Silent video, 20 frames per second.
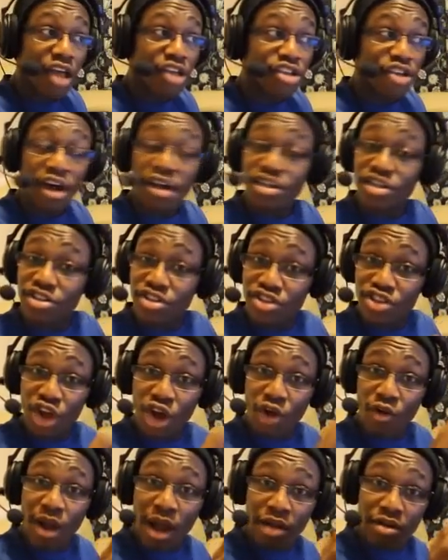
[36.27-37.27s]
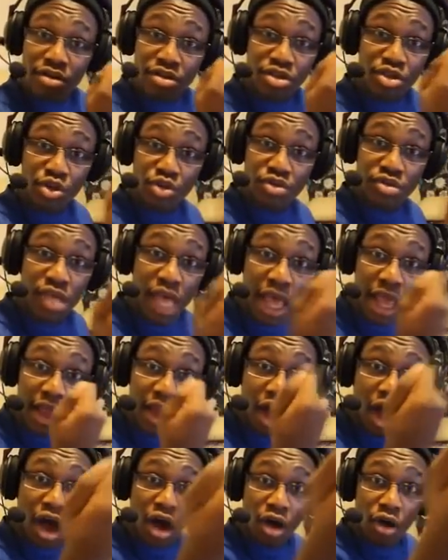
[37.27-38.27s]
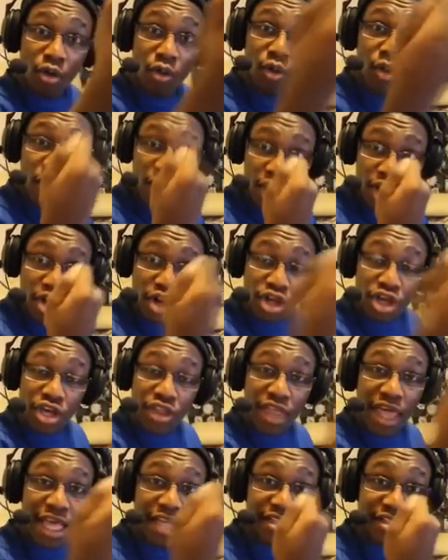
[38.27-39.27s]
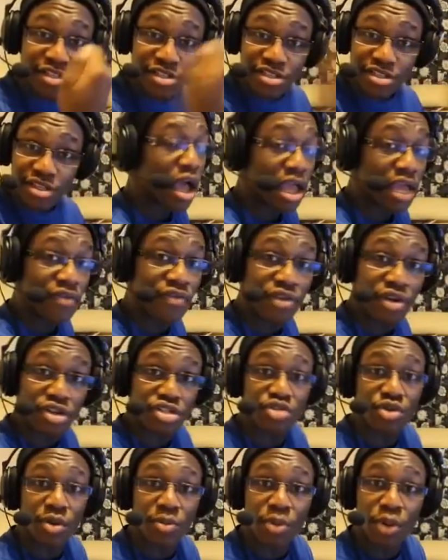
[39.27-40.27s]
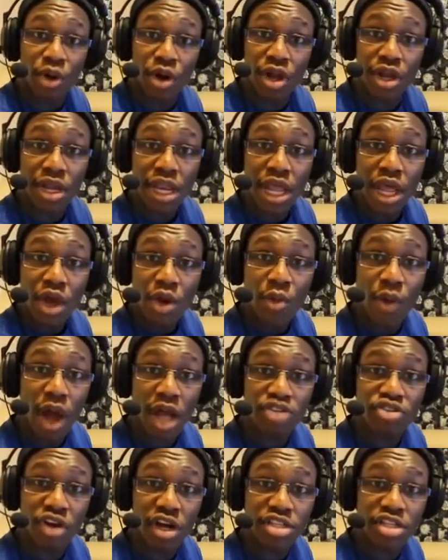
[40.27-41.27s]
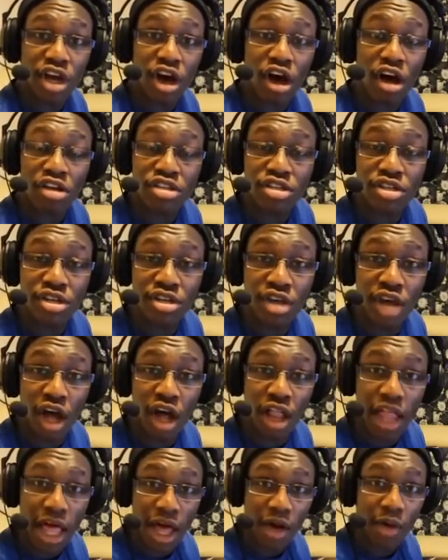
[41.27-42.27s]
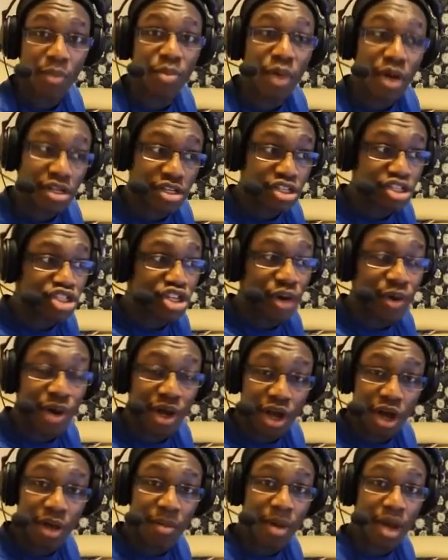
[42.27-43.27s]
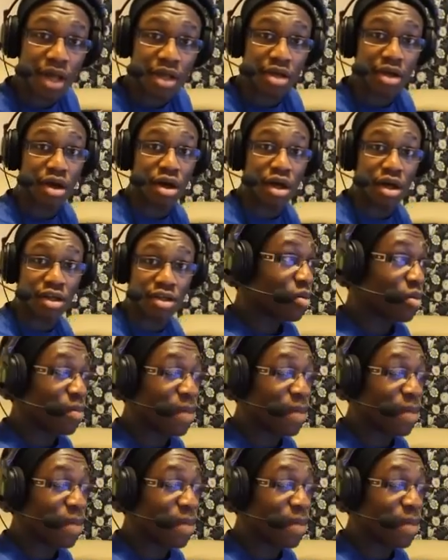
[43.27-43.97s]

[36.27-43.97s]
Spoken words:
I used to just go around the school saying, "Oh, look at this." I even got to a point where I tried to ask a girl out by just showing her my card.